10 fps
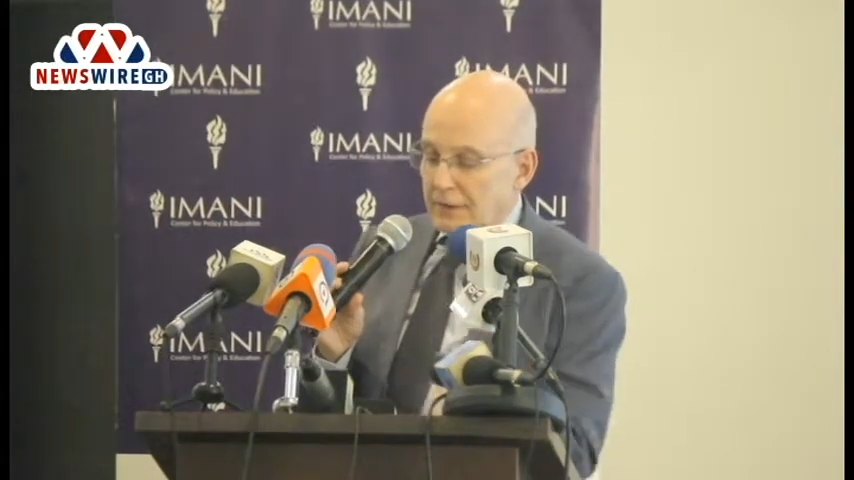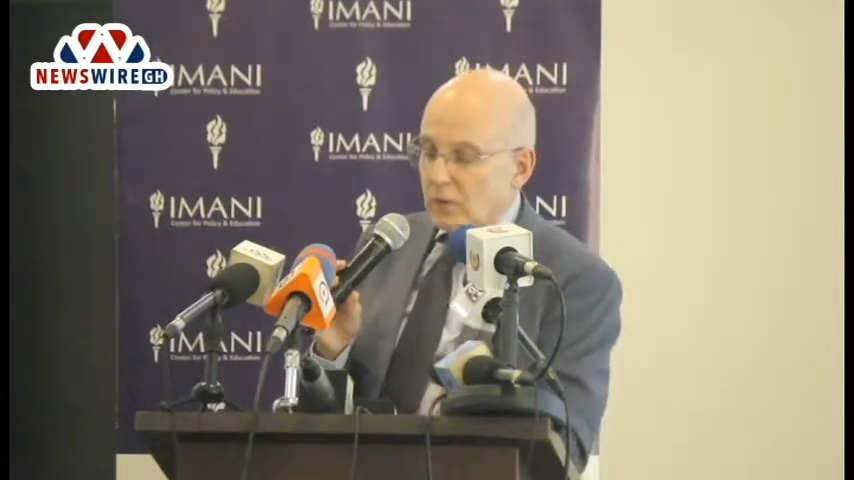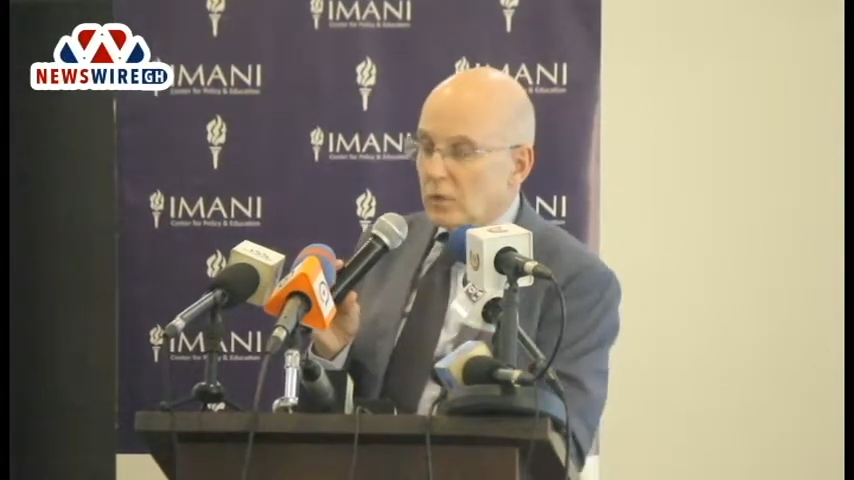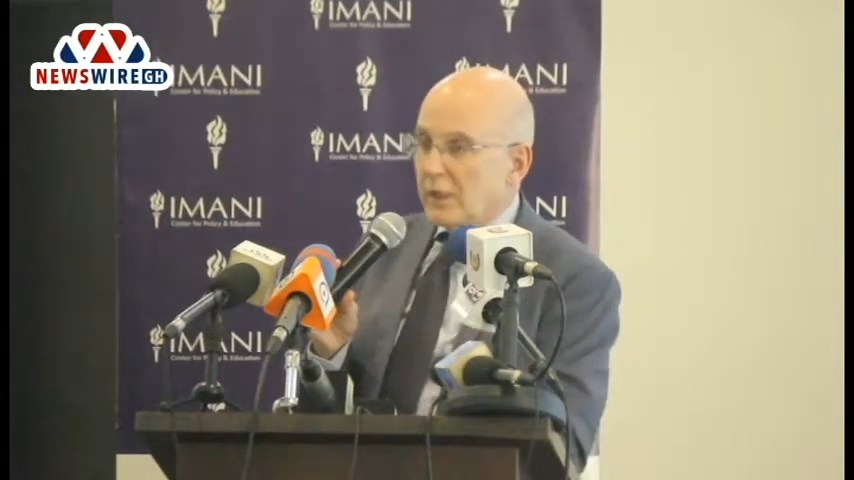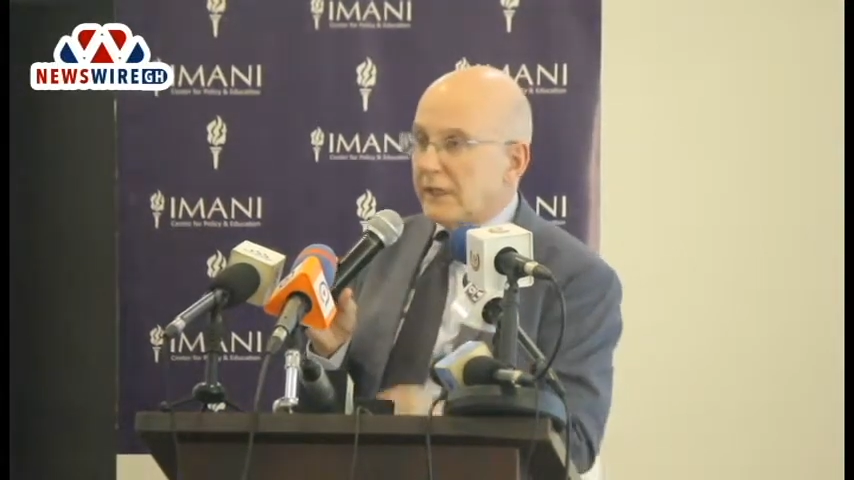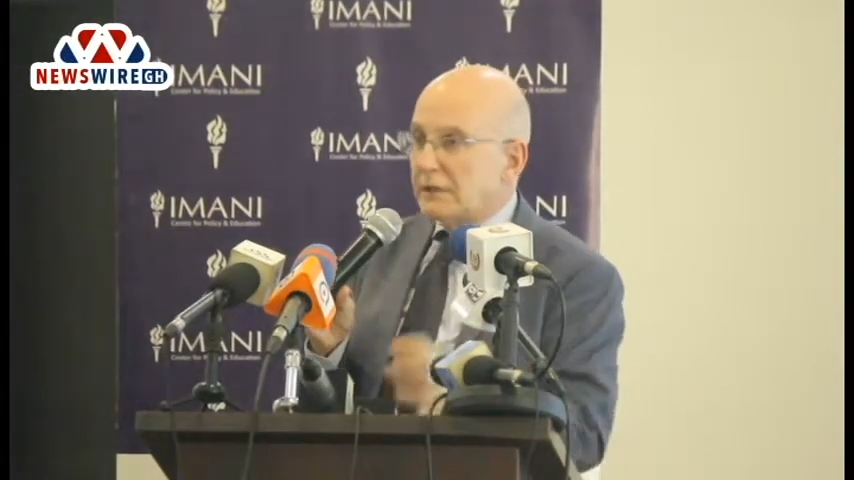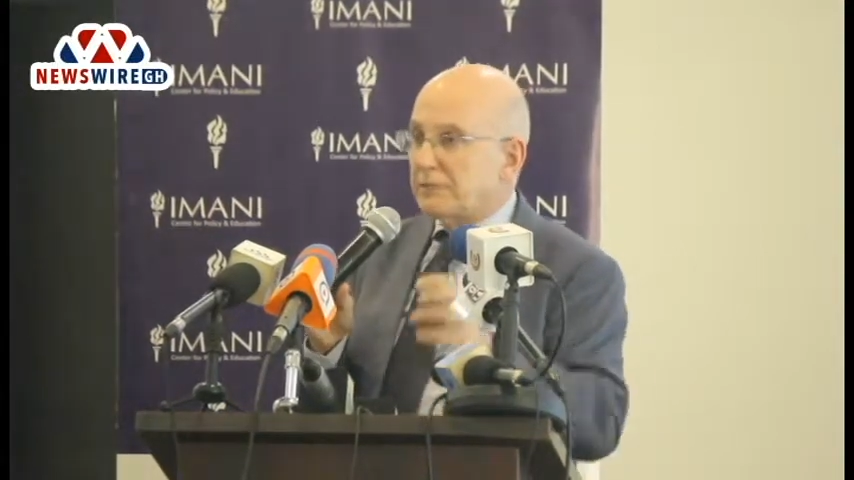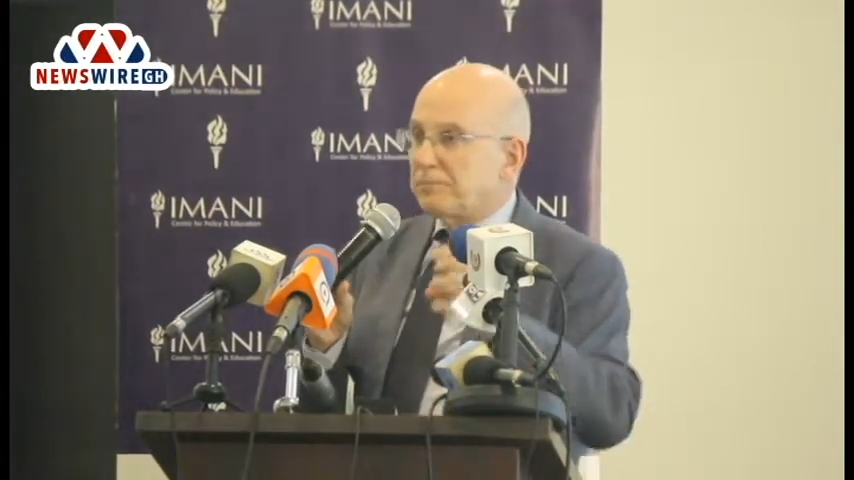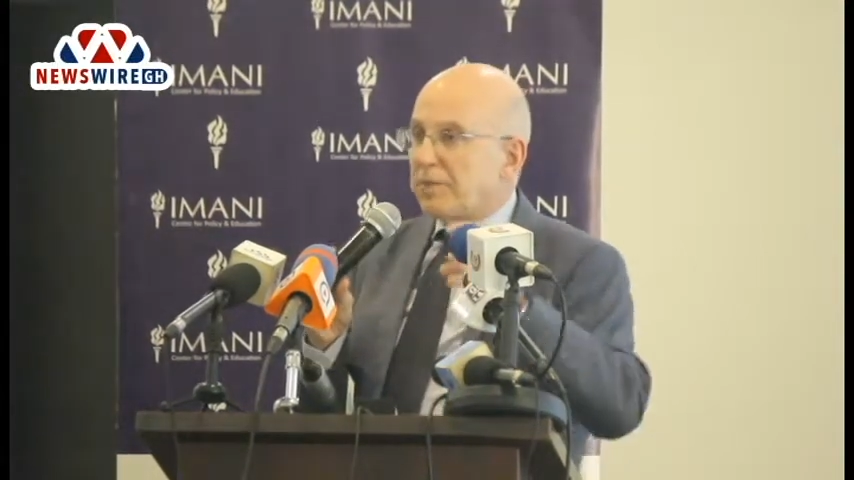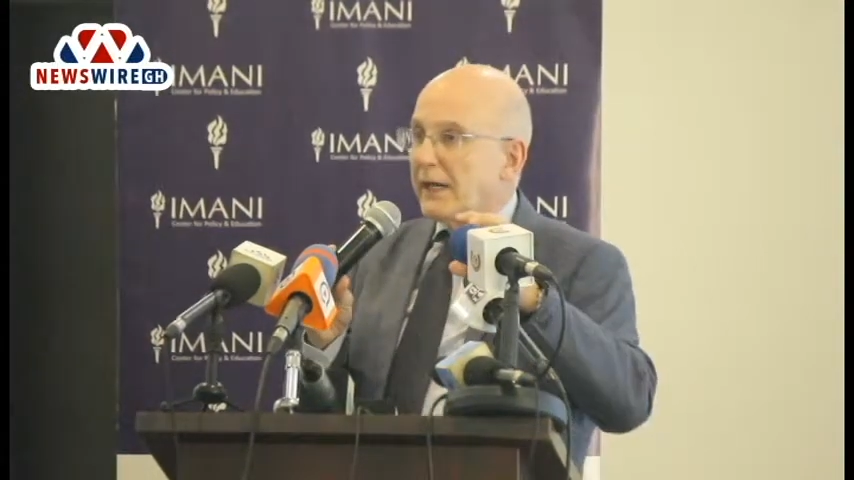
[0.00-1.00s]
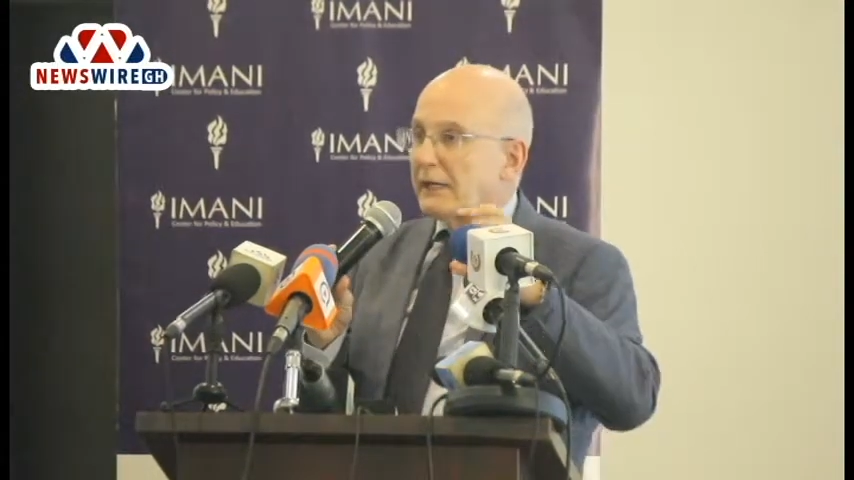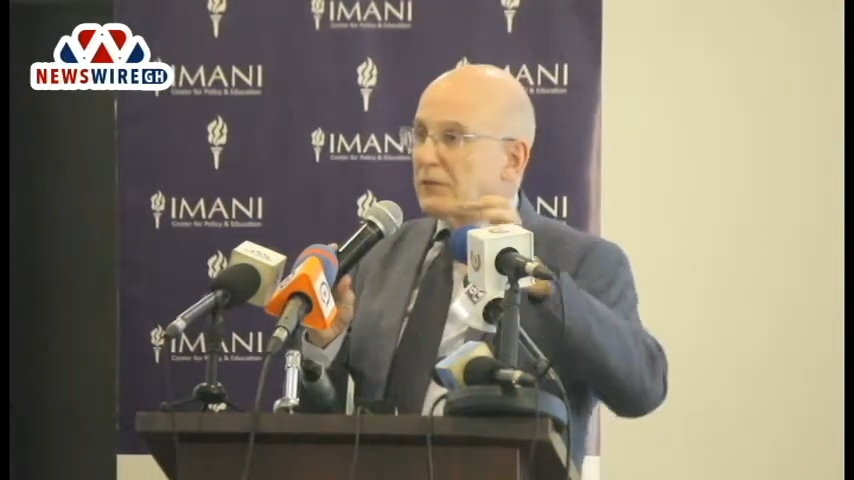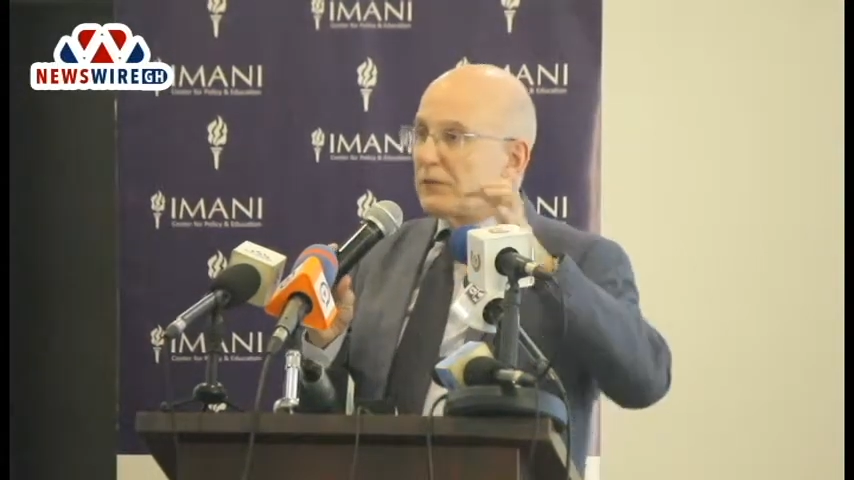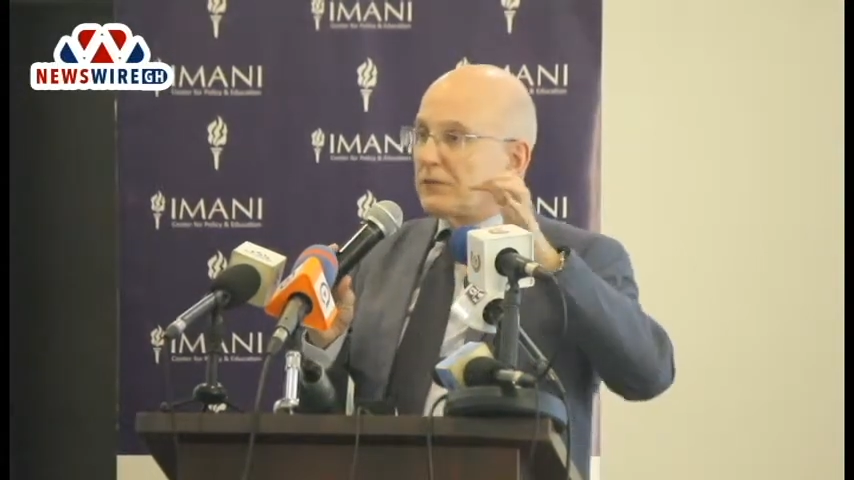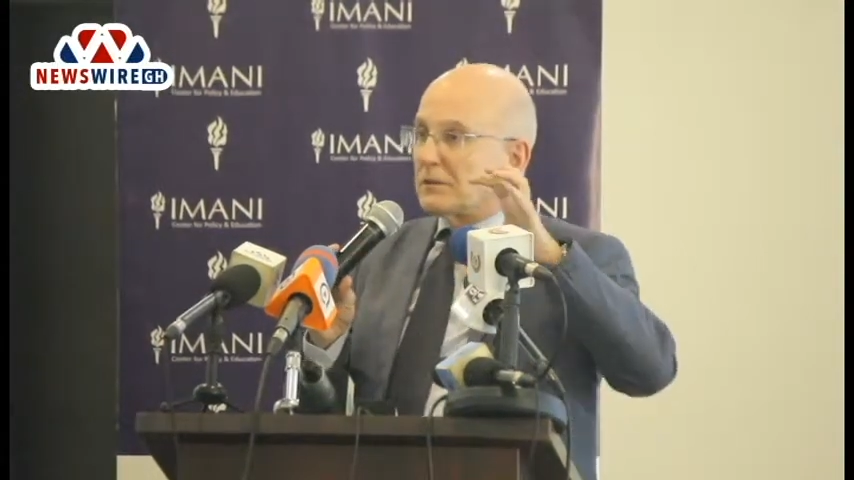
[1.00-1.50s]
to get
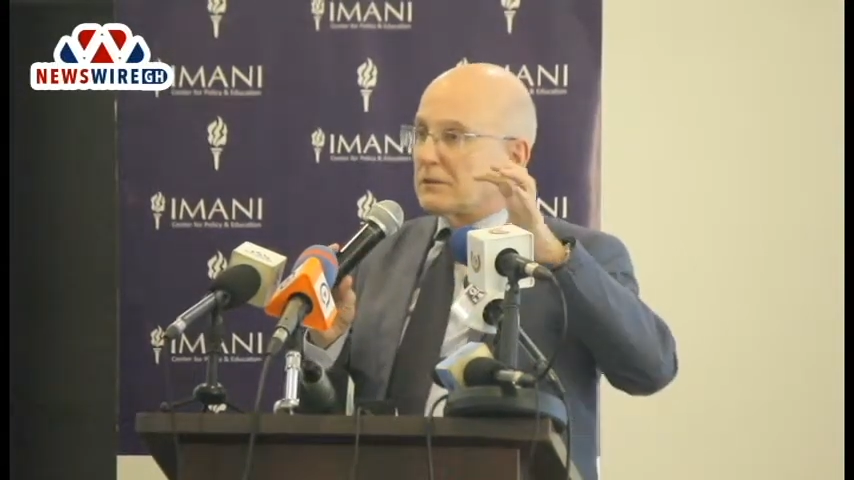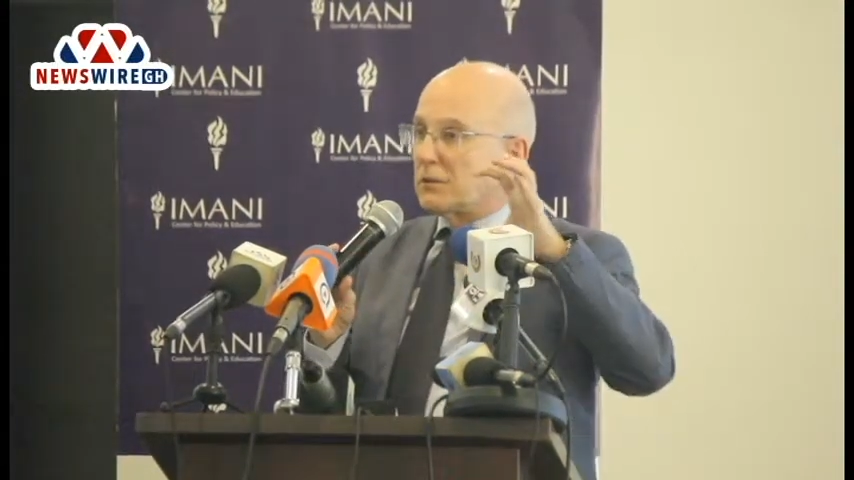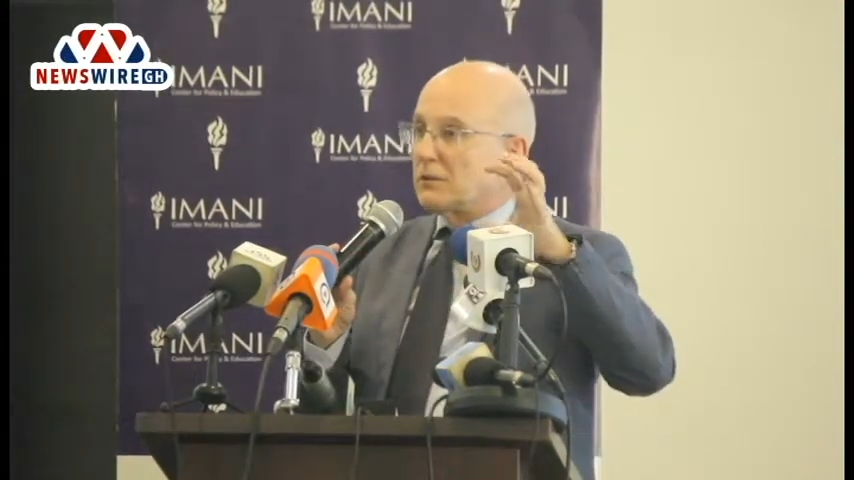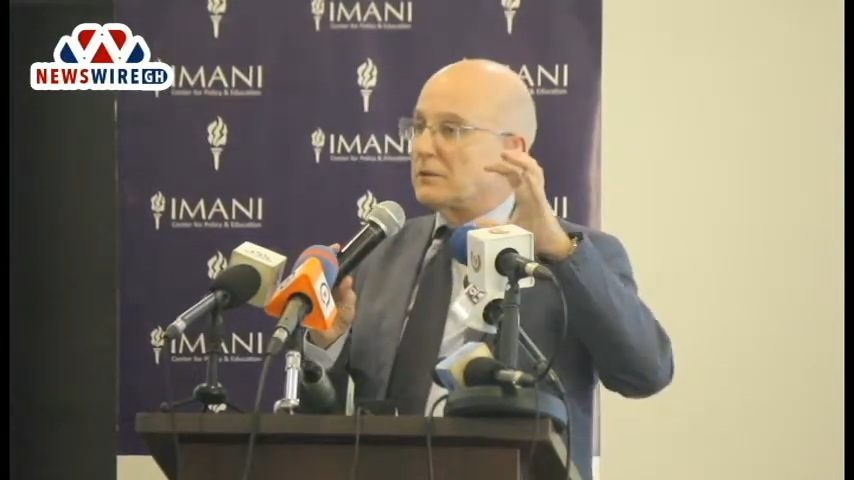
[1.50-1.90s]
part of this total